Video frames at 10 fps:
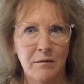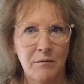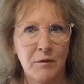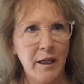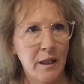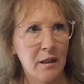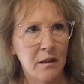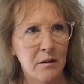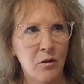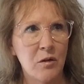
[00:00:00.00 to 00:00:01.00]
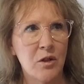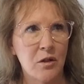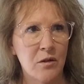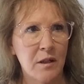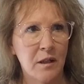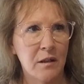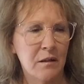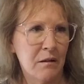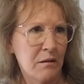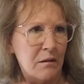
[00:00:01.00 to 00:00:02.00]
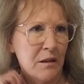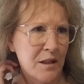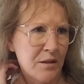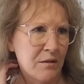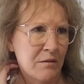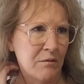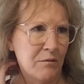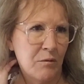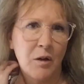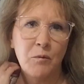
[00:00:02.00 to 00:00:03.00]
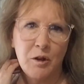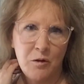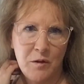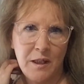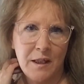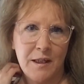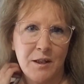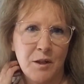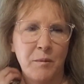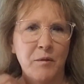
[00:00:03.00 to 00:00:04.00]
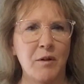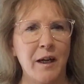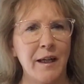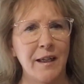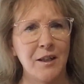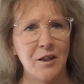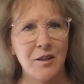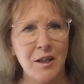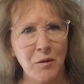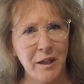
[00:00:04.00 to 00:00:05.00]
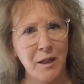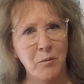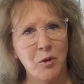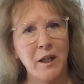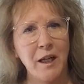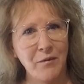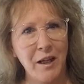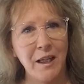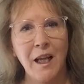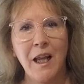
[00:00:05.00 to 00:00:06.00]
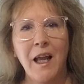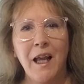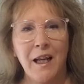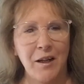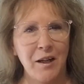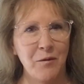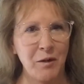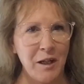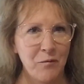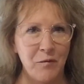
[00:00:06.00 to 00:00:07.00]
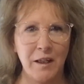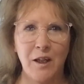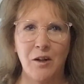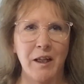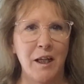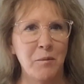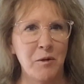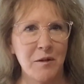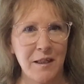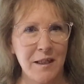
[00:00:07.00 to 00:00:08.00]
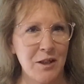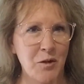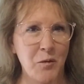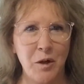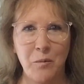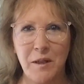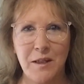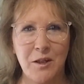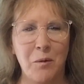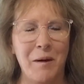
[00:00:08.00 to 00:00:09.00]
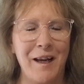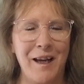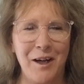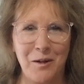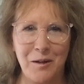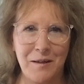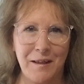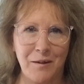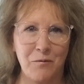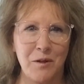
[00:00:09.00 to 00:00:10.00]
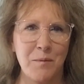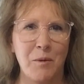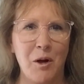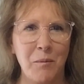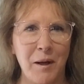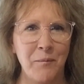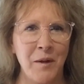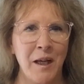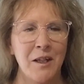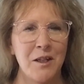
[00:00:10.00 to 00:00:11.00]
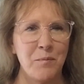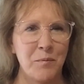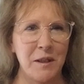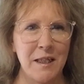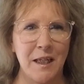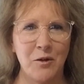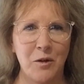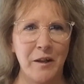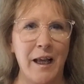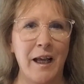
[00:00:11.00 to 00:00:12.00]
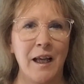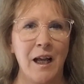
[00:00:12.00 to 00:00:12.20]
Friday. No, it's Thursday. Well, when you see this, it's going to be Friday. Can you tell what kind of morning I've had? And I went out and fed all the animals, and it's so humid, so my hair looks like a frizz ball, but just please ignore that.